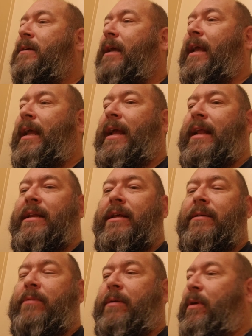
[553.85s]
And
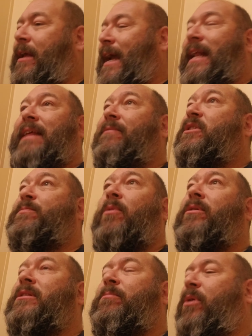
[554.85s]
we, we hadn't even
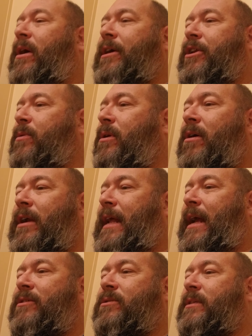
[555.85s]
spoken the prayer, and you had already
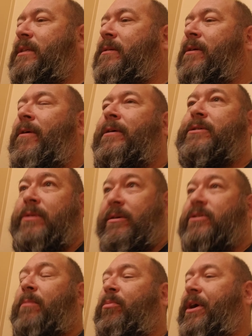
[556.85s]
answered it. So
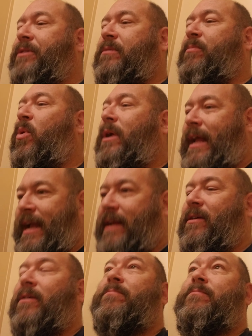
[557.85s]
there's our praise report and
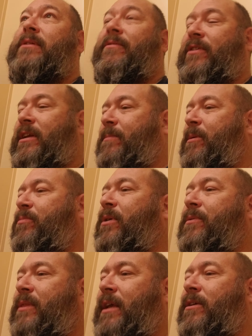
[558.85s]
our lifting up in prayer.
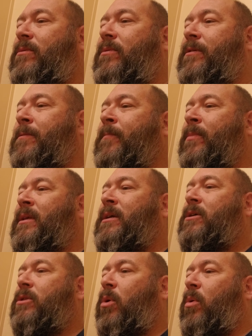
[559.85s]
Thank you, Lord.
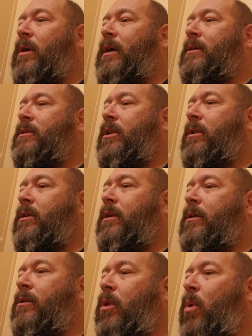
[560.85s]
Laura
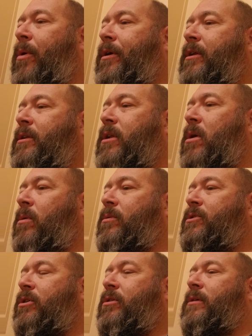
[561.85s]
Lord
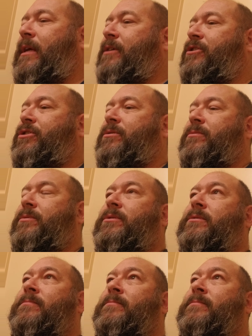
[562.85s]
knows her issues.